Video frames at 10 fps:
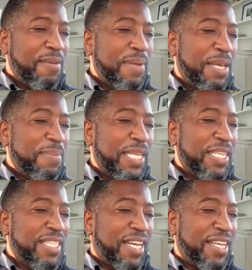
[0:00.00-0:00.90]

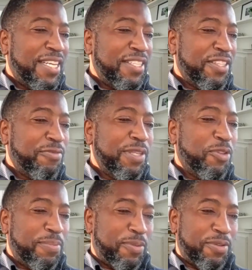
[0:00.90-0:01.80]
maybe uh, three
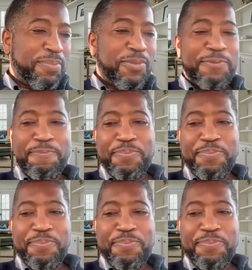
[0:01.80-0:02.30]
more poems.